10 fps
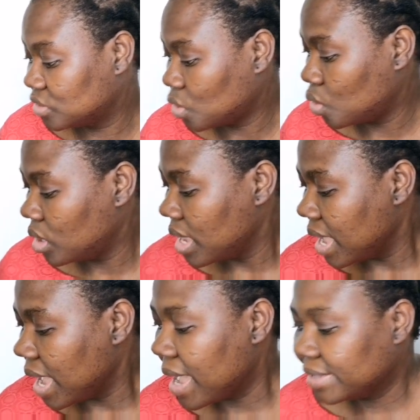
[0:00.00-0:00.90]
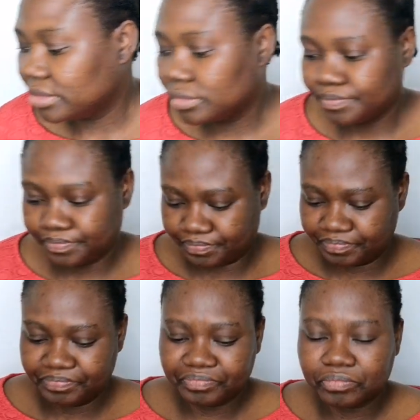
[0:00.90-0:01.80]
is all. And
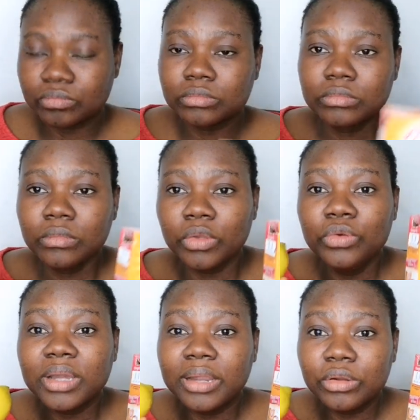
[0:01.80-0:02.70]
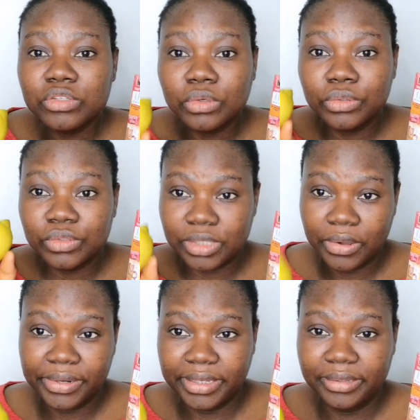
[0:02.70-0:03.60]
you can also use
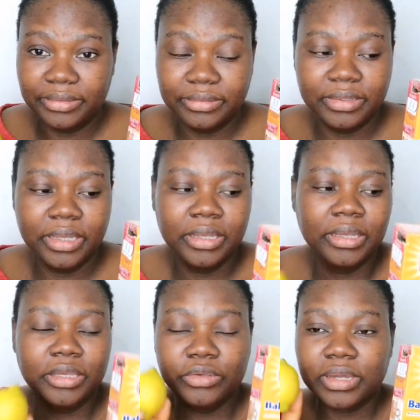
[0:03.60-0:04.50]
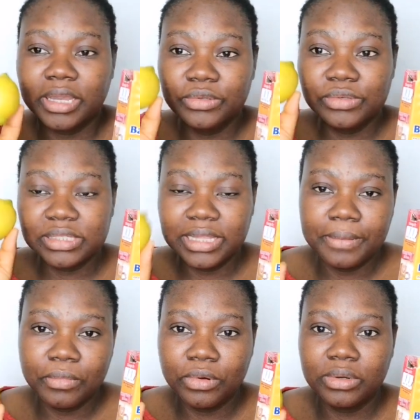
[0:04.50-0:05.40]
honey. You can use
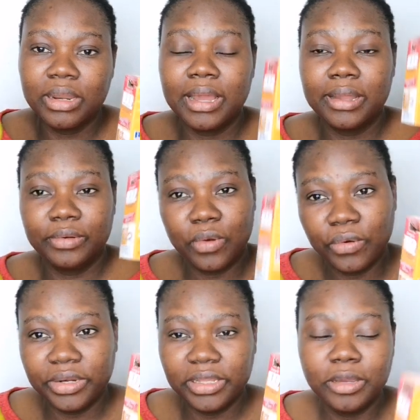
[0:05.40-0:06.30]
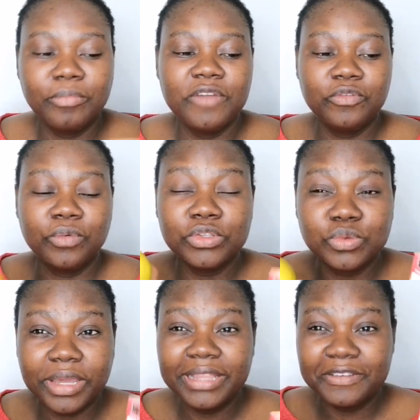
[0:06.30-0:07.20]
lemon and honey. But if you want
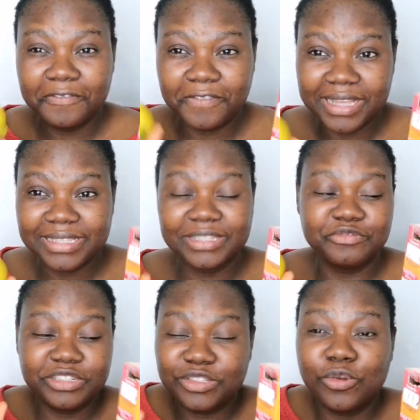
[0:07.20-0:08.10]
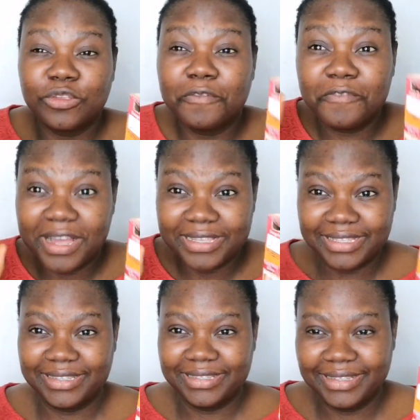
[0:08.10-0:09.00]
to get the fast result,
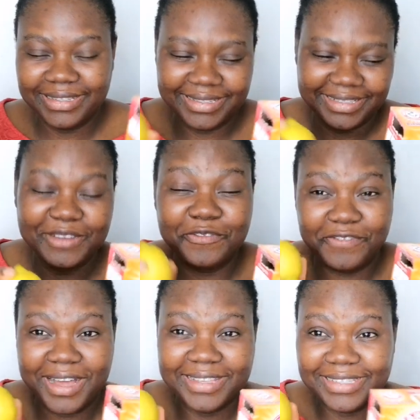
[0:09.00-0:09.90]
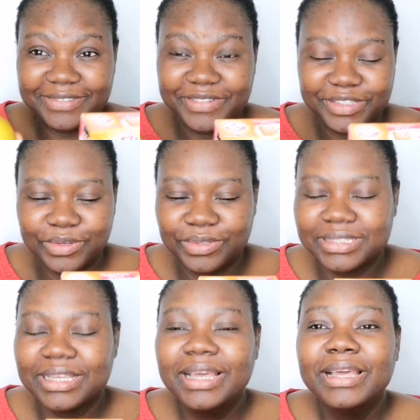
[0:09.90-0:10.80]
fast fast
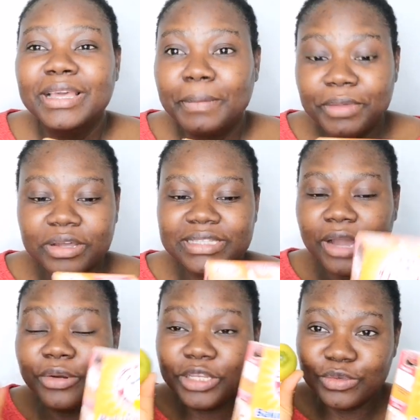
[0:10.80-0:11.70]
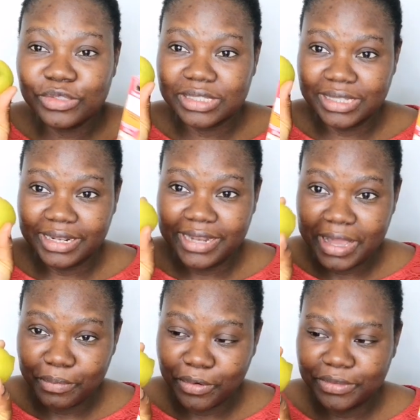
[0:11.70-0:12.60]
results, because I only use
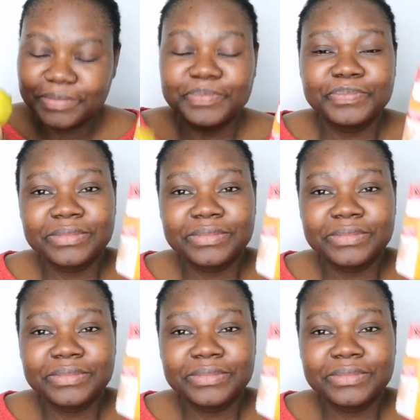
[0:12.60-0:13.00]
lemon